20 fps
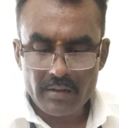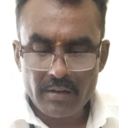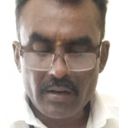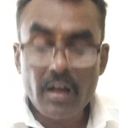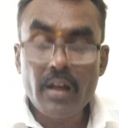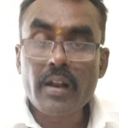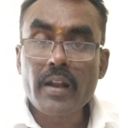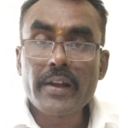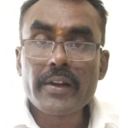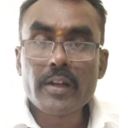
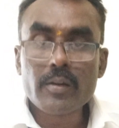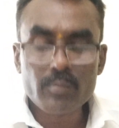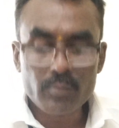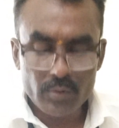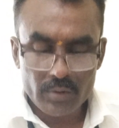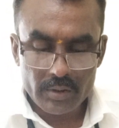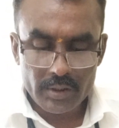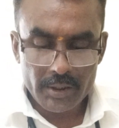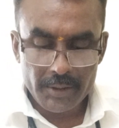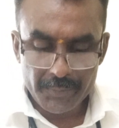
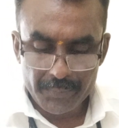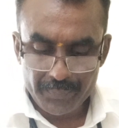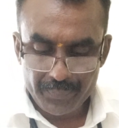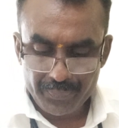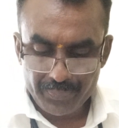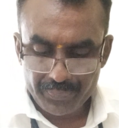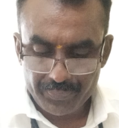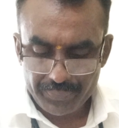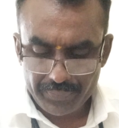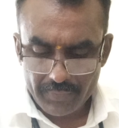Narayanamurthy
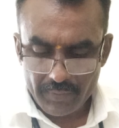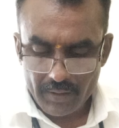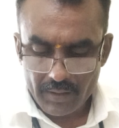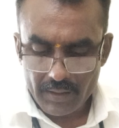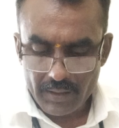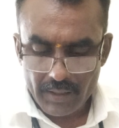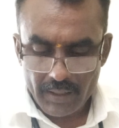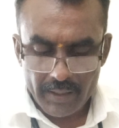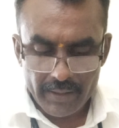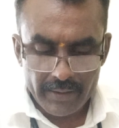
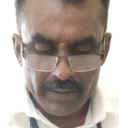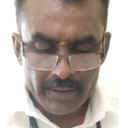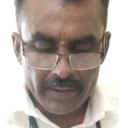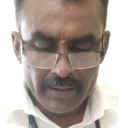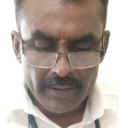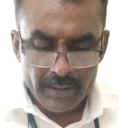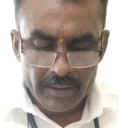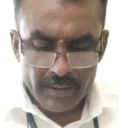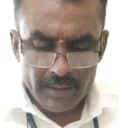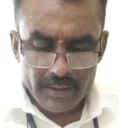and
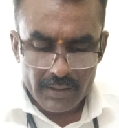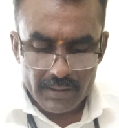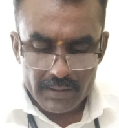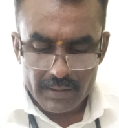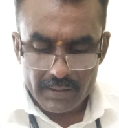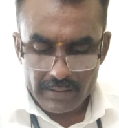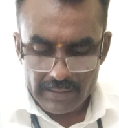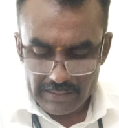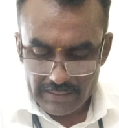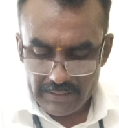
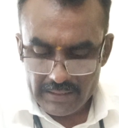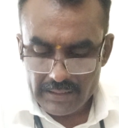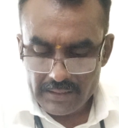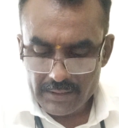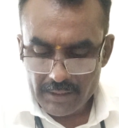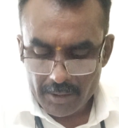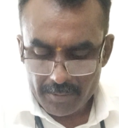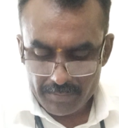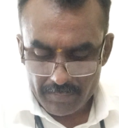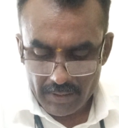
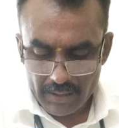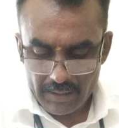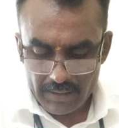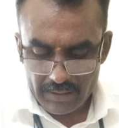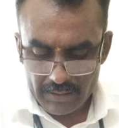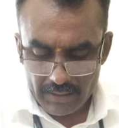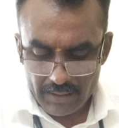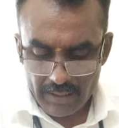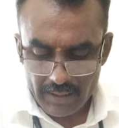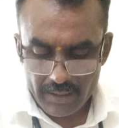Nandan M.
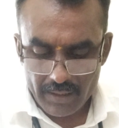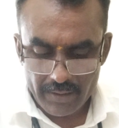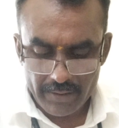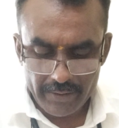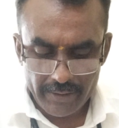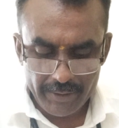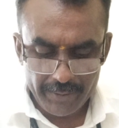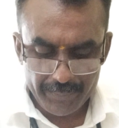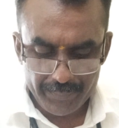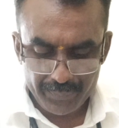
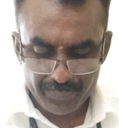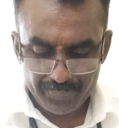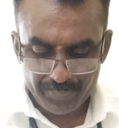Nellakani.